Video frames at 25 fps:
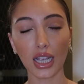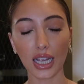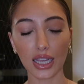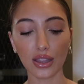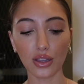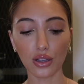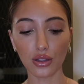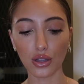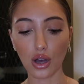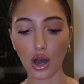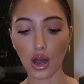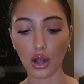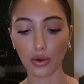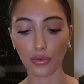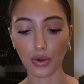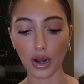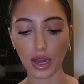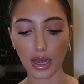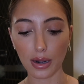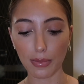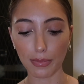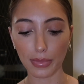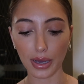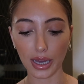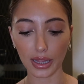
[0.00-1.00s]
in the long
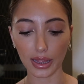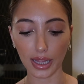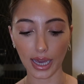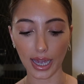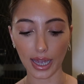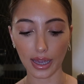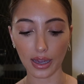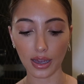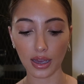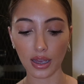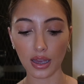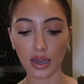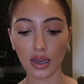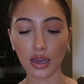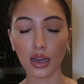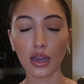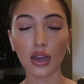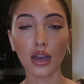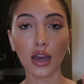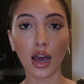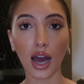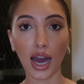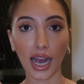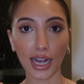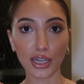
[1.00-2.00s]
run, but like
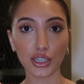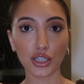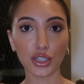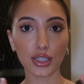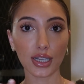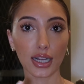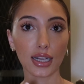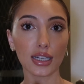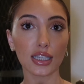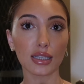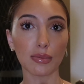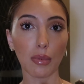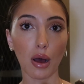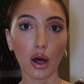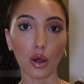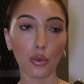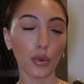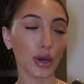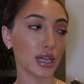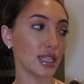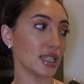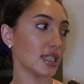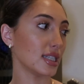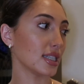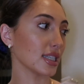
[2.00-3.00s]
I just like small
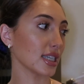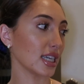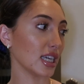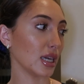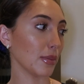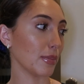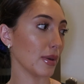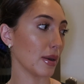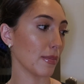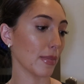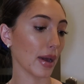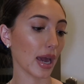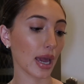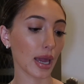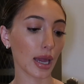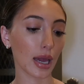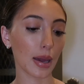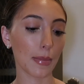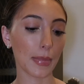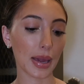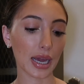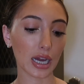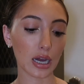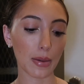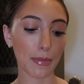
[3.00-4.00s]
ones to keep in my
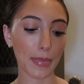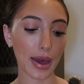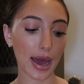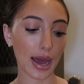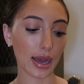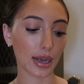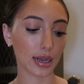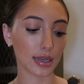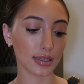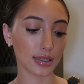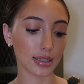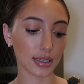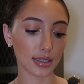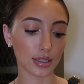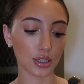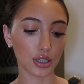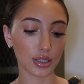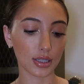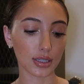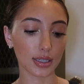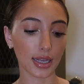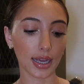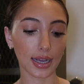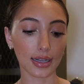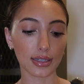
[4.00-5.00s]
makeup bag because it
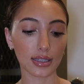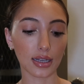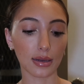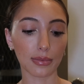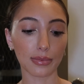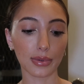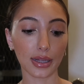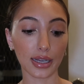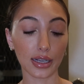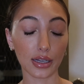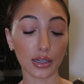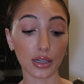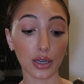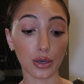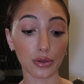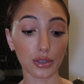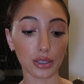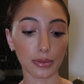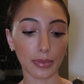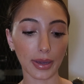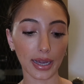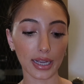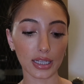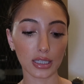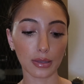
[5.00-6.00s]
just takes up like no
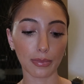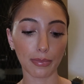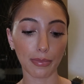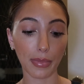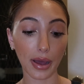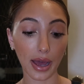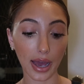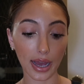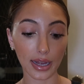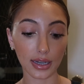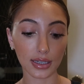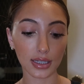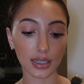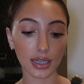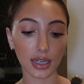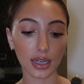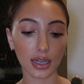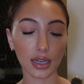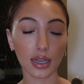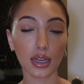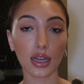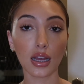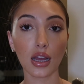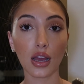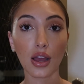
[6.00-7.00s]
space. But
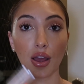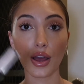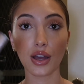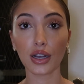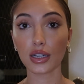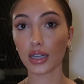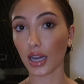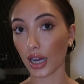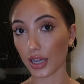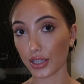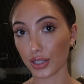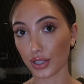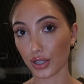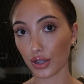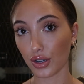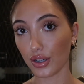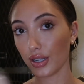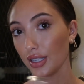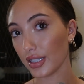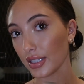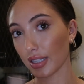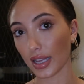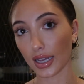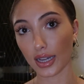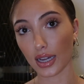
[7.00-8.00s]

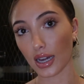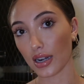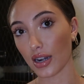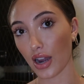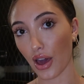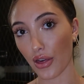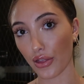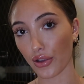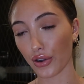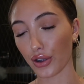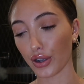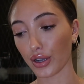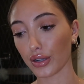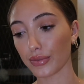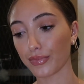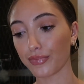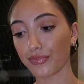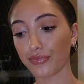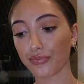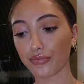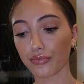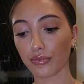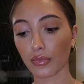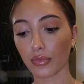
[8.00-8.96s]
Custard is like another